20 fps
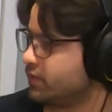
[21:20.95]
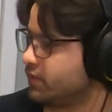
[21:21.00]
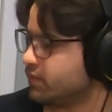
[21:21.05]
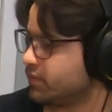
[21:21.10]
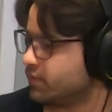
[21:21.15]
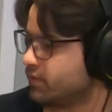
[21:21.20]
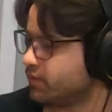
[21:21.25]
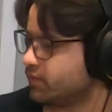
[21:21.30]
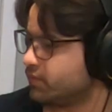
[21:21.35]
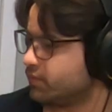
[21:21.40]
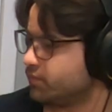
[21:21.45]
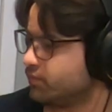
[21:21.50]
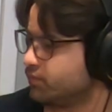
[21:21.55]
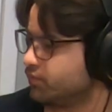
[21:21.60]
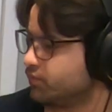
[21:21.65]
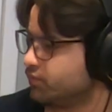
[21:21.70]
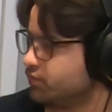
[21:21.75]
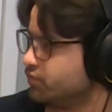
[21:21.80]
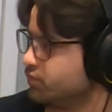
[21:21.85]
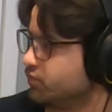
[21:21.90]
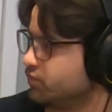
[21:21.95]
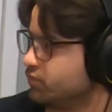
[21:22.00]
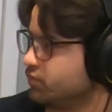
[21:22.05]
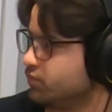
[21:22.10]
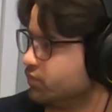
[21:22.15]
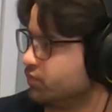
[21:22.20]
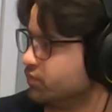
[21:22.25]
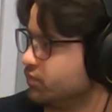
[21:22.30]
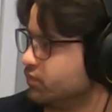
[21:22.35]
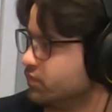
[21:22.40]

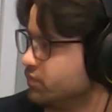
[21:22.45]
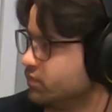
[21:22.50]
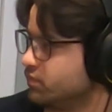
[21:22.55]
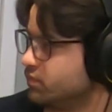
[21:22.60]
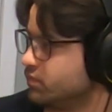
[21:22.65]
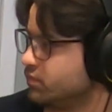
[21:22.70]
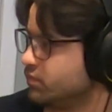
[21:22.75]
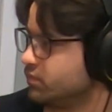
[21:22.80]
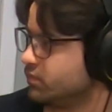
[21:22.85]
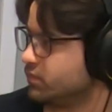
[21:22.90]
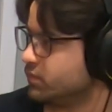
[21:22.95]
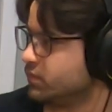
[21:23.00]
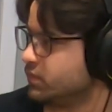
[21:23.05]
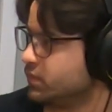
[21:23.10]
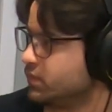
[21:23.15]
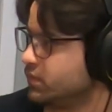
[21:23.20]
The person shown says nothing.